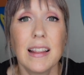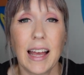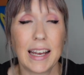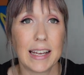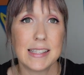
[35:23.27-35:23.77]

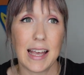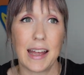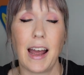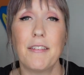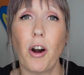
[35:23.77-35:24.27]
Like I
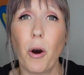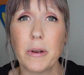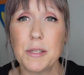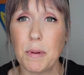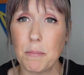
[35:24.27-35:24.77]
said, I've
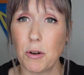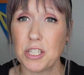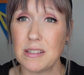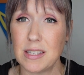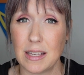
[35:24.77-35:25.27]
always been
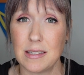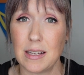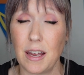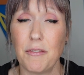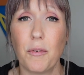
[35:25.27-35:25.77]
motion
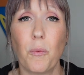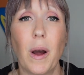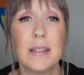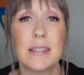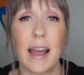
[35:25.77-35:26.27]
sensitive.
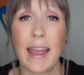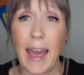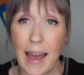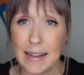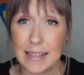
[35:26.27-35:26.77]
Once I
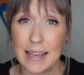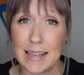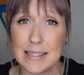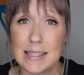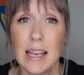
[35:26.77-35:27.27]
had
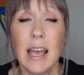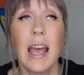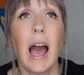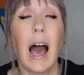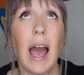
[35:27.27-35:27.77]
kids,
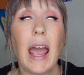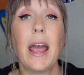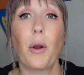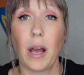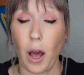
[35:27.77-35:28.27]

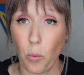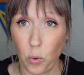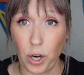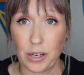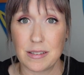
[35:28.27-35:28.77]
it got
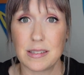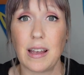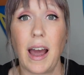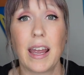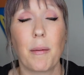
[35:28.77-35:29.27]
worse.
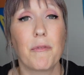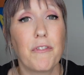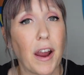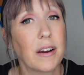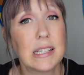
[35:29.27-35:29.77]
I am
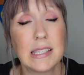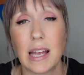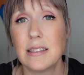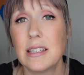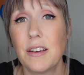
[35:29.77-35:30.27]
very
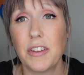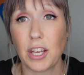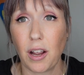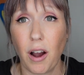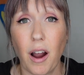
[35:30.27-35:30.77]
sensitive in
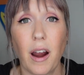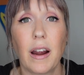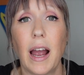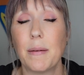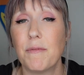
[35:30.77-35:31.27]
the car.
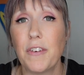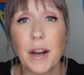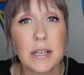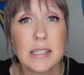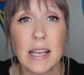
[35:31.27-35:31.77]
I'm
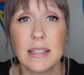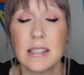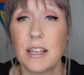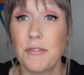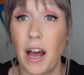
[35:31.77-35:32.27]
very
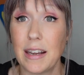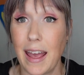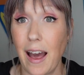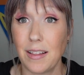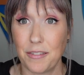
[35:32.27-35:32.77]
sensitive on
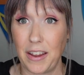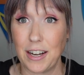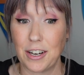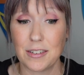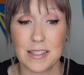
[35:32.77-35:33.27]

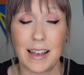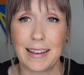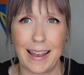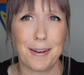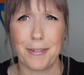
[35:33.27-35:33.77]
elevators.
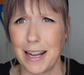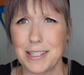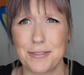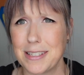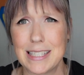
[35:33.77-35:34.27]
Again, Rise
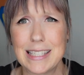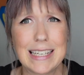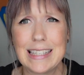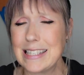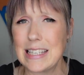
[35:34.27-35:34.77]
of the
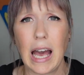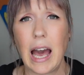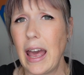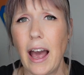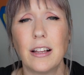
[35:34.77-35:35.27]
Resistance.
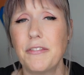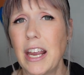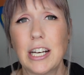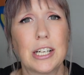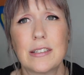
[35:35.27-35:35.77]
Uh,
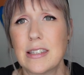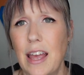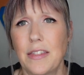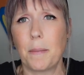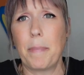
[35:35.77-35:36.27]
elevators
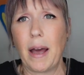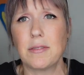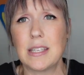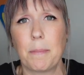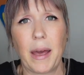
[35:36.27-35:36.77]
and the
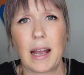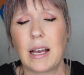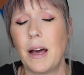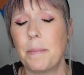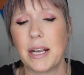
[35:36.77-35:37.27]
bouncing back
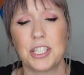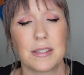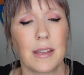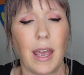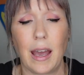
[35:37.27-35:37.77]
up, I
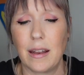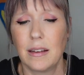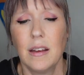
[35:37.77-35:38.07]
just can't.